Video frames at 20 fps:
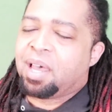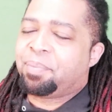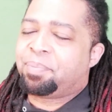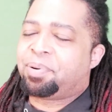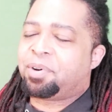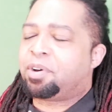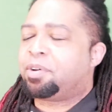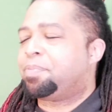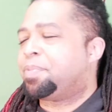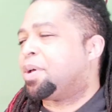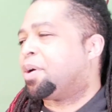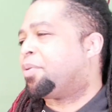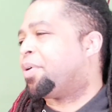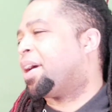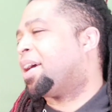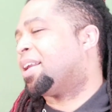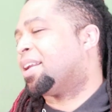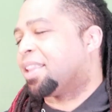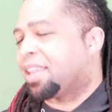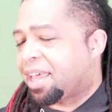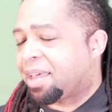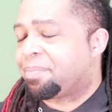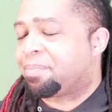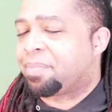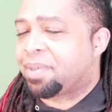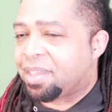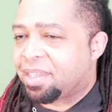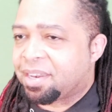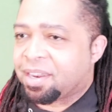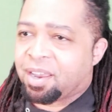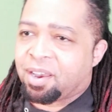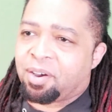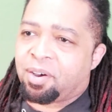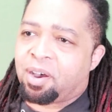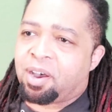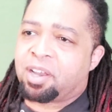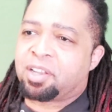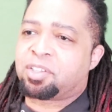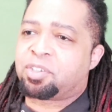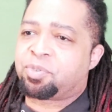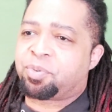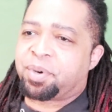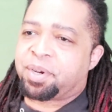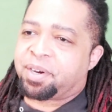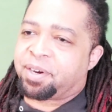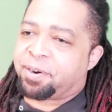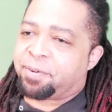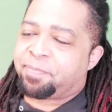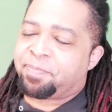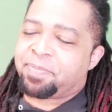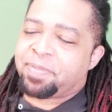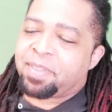Pulled me away to let me know on Twitter